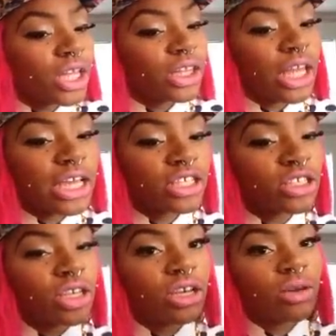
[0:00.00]

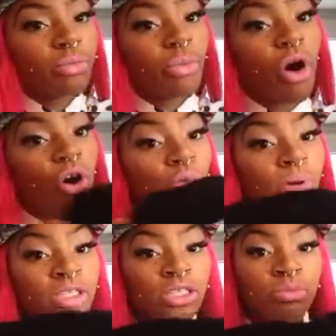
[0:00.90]
lace, hole
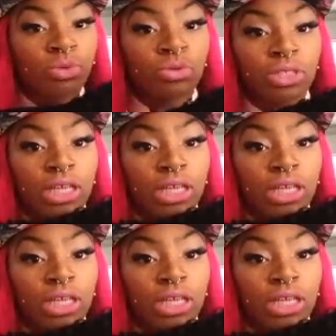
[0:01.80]
punch the boots